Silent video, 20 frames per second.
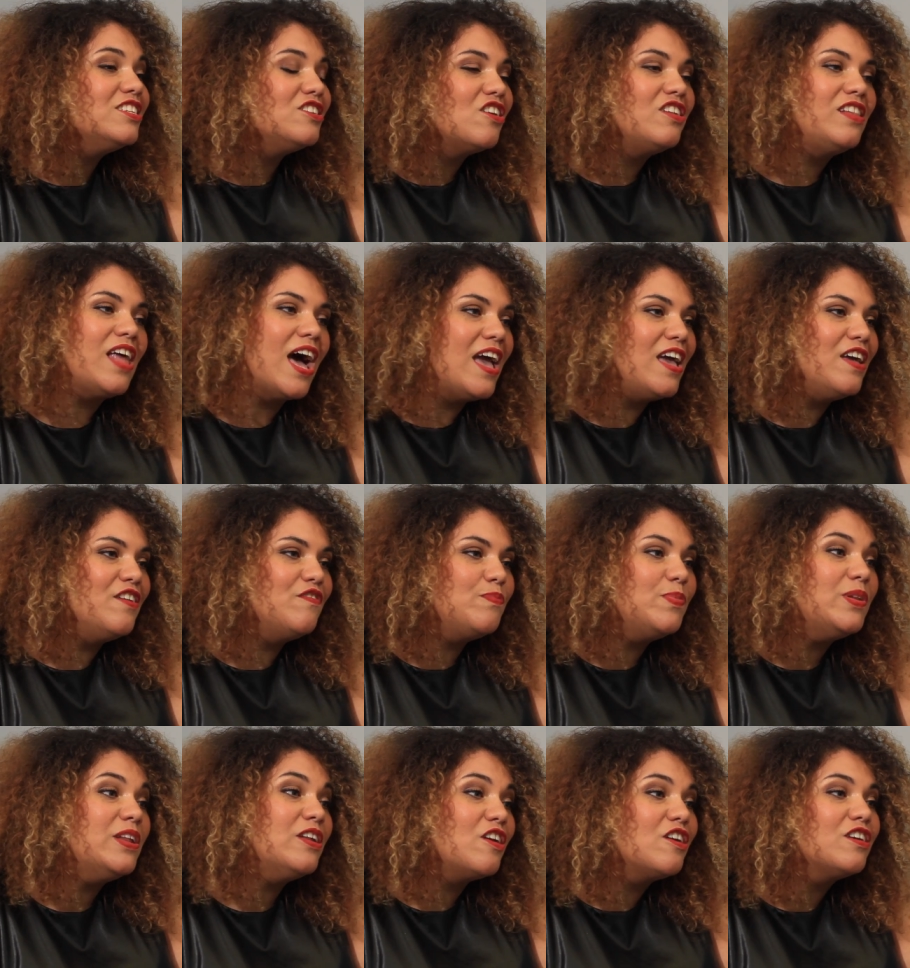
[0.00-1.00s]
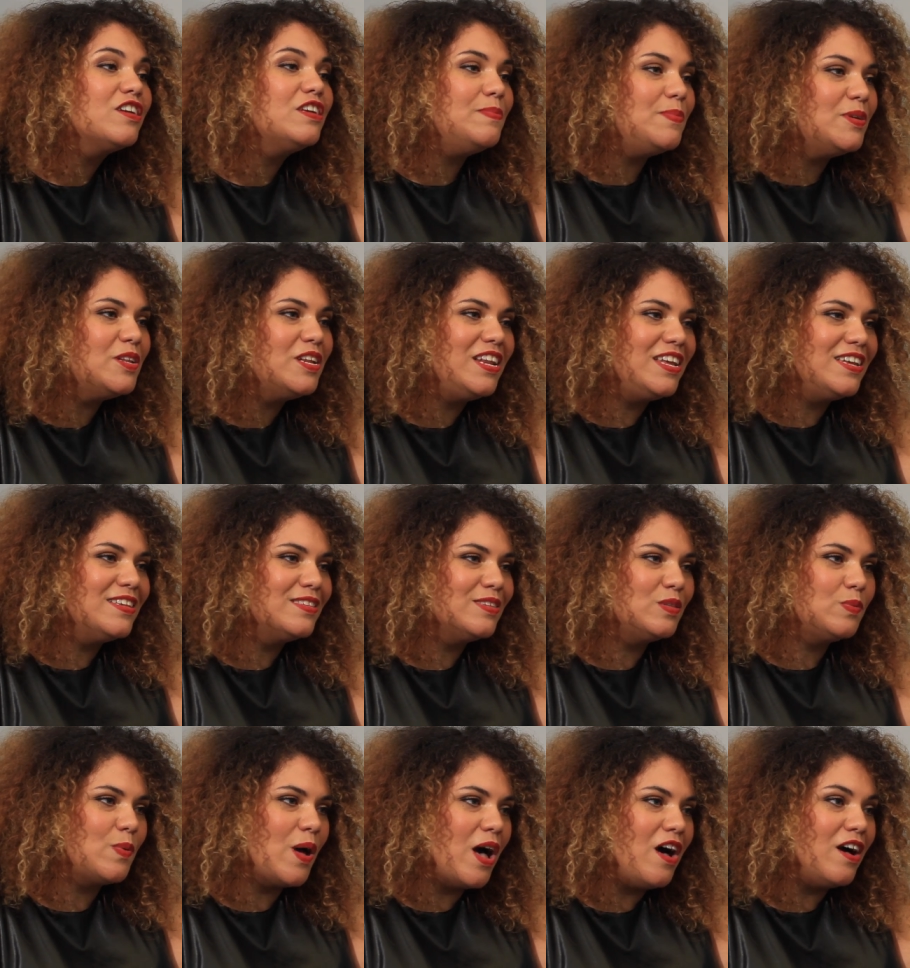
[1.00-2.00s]
in our life, but in our communities
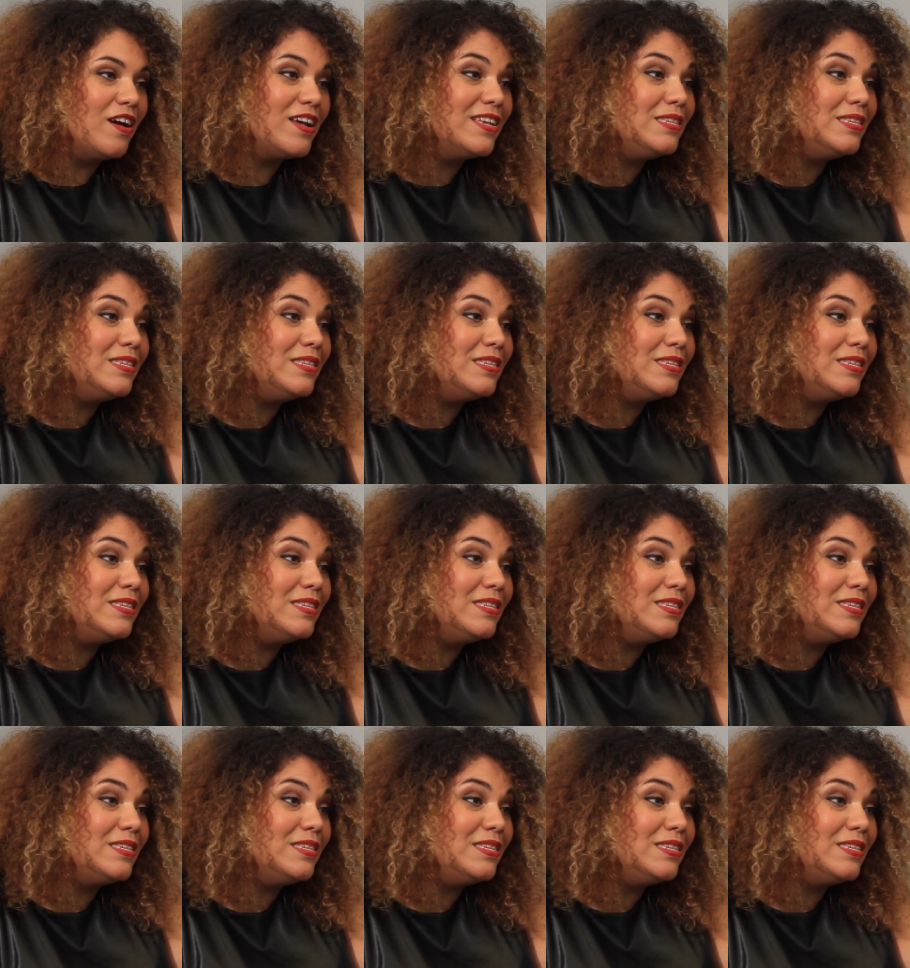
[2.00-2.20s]
as well.